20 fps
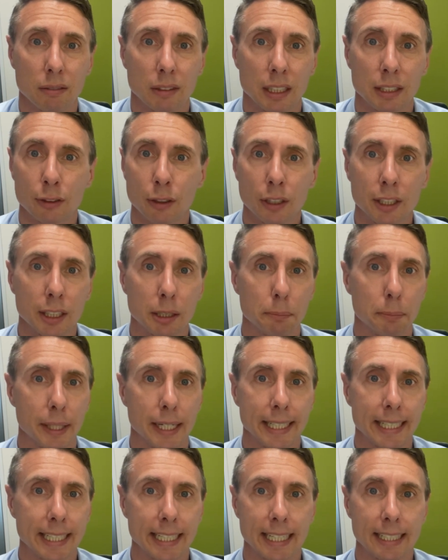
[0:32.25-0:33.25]
He's only
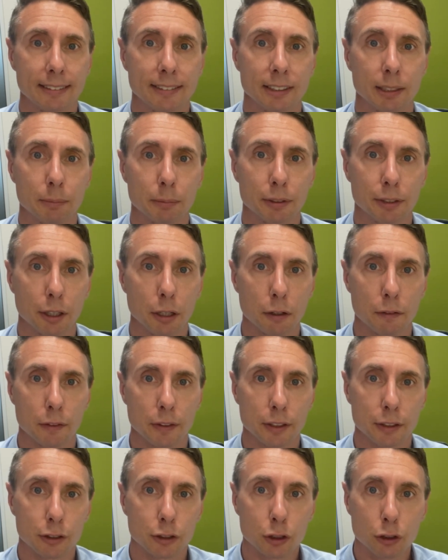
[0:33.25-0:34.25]
competing against himself,
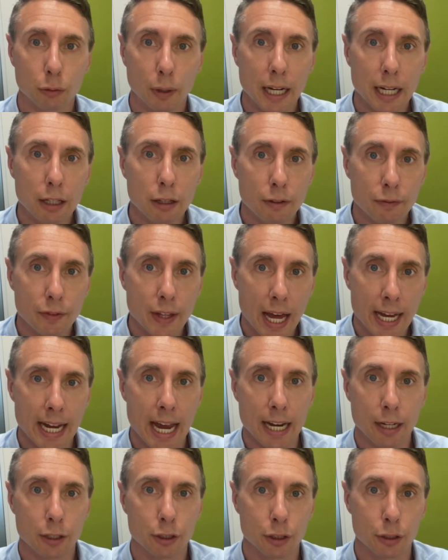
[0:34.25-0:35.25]
and the strength of that
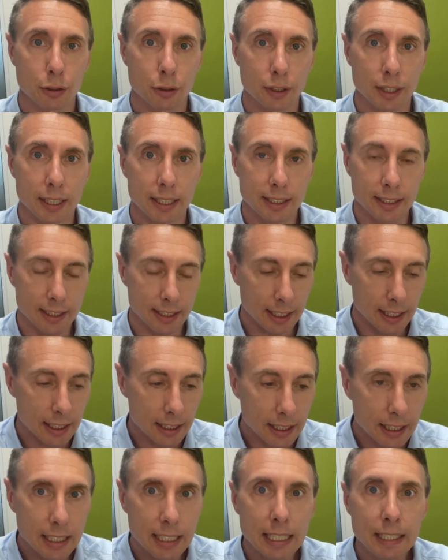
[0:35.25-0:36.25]
attitude is that it
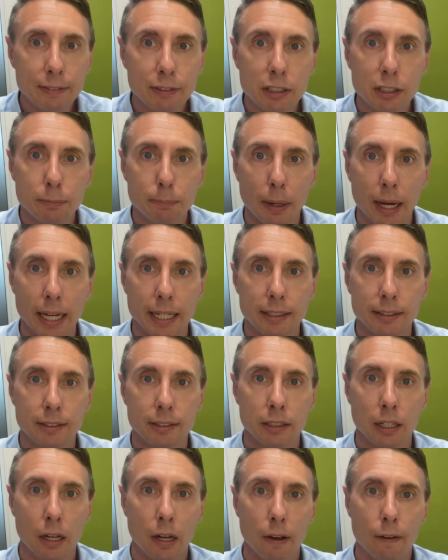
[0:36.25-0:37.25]
leaves
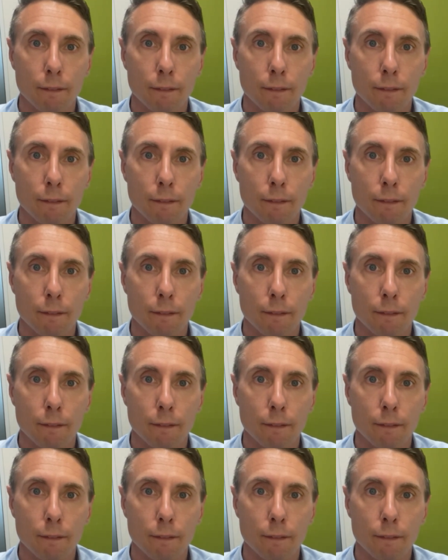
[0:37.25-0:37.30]
space